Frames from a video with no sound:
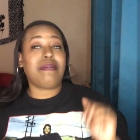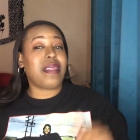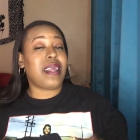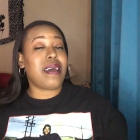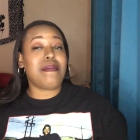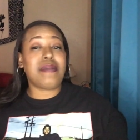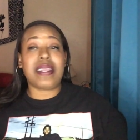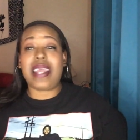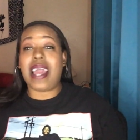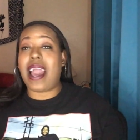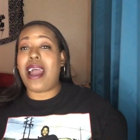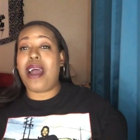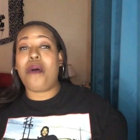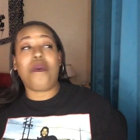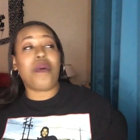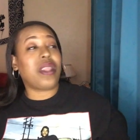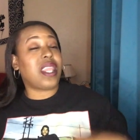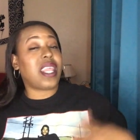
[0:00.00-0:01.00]
thumbs
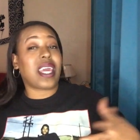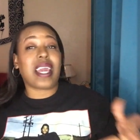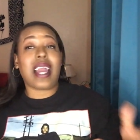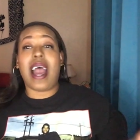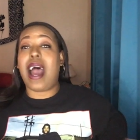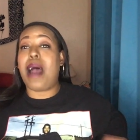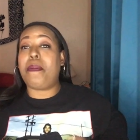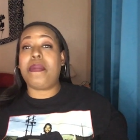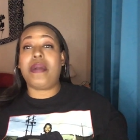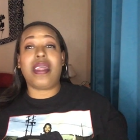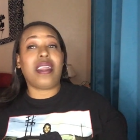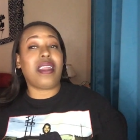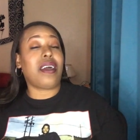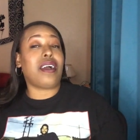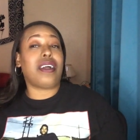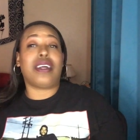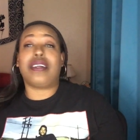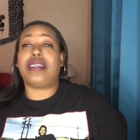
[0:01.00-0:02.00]
down, whether they comment
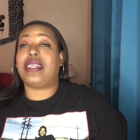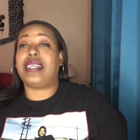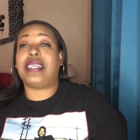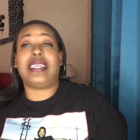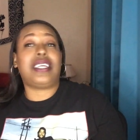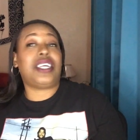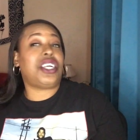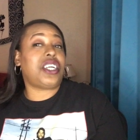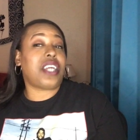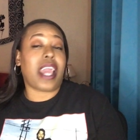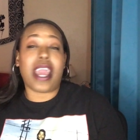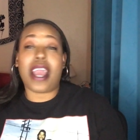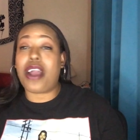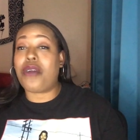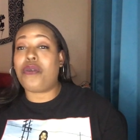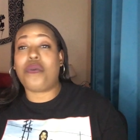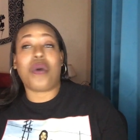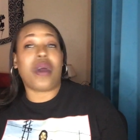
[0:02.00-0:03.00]
or
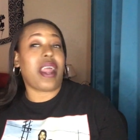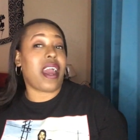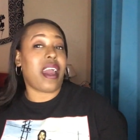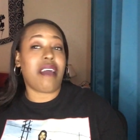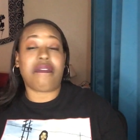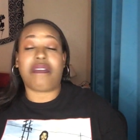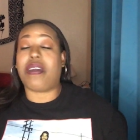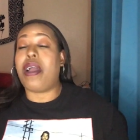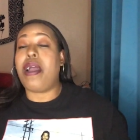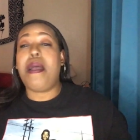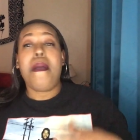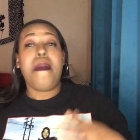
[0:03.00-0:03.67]
shared, whatever.